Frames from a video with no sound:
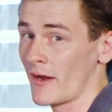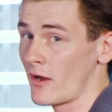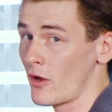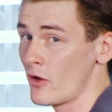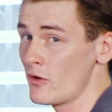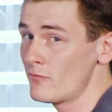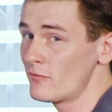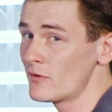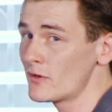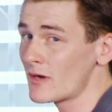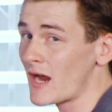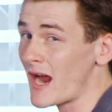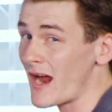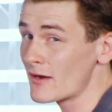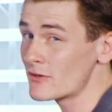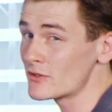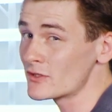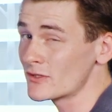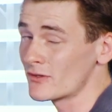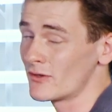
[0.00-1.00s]
at over
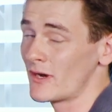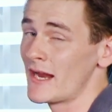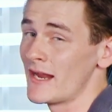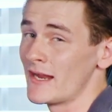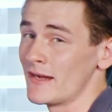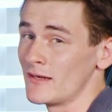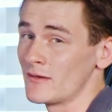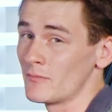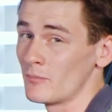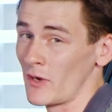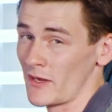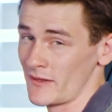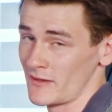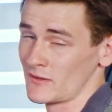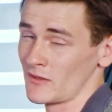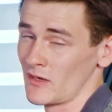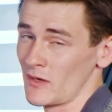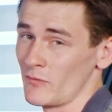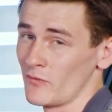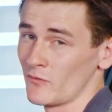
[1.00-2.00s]
100 grand by the
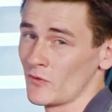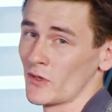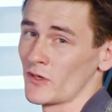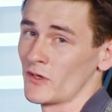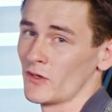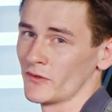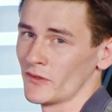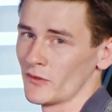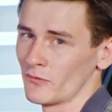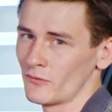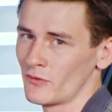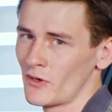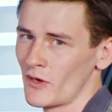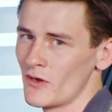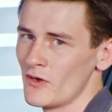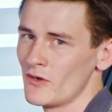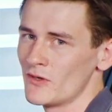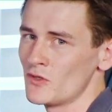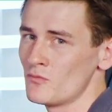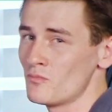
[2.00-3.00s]
time you've got it on the
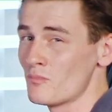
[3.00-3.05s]
road,